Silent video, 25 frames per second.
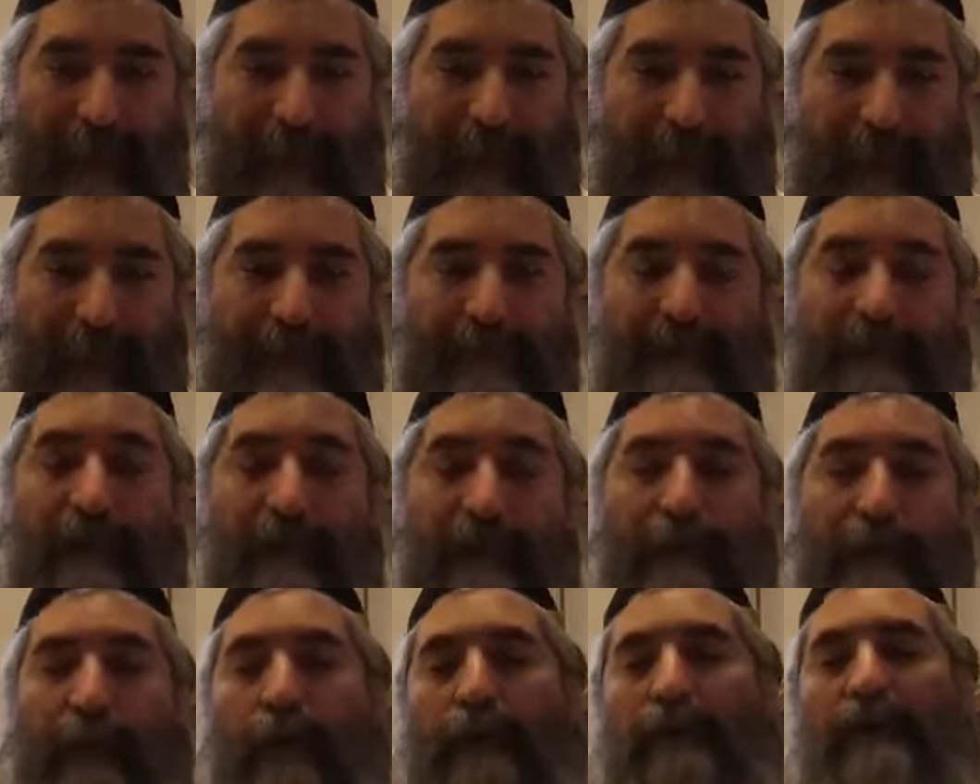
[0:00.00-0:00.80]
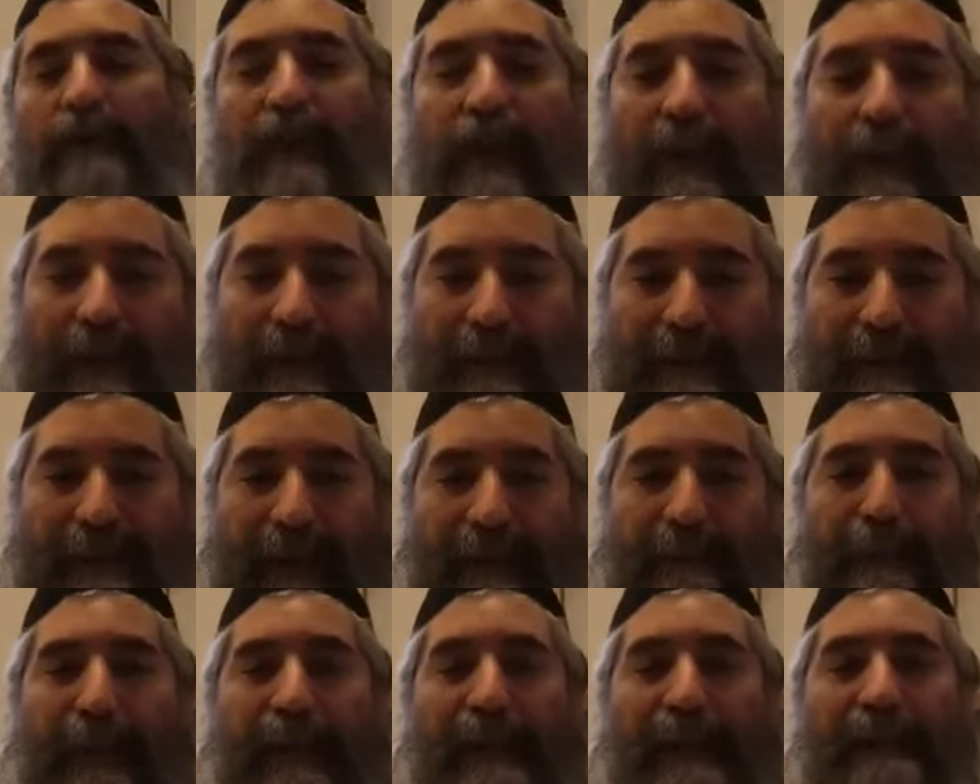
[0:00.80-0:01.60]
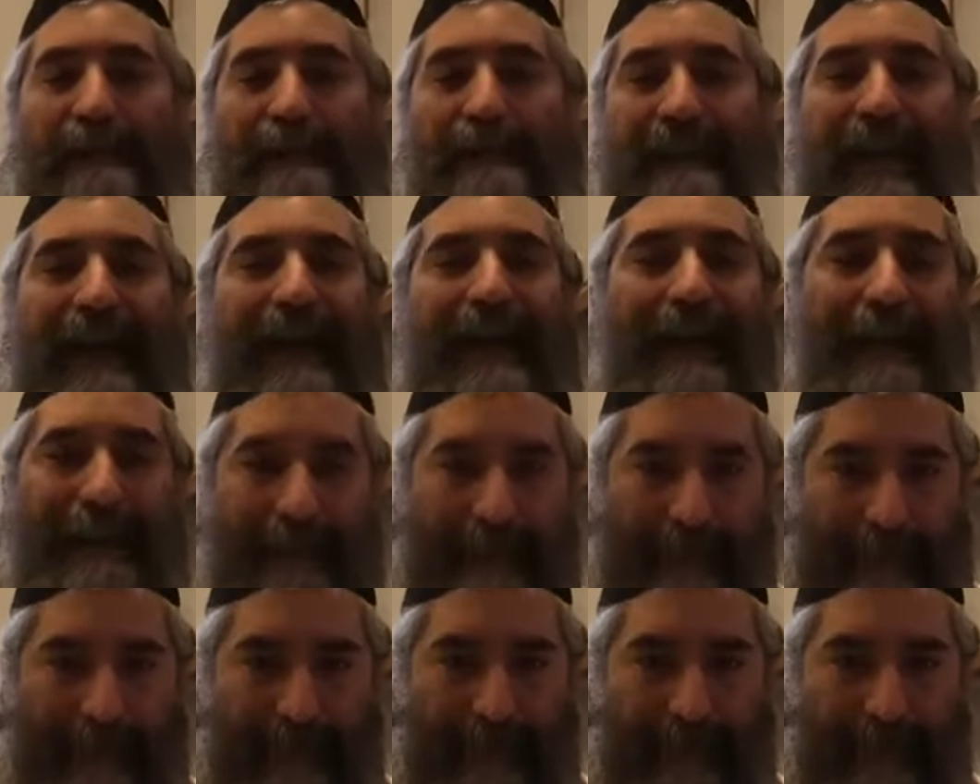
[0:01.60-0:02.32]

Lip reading: And differentiates itself by its height.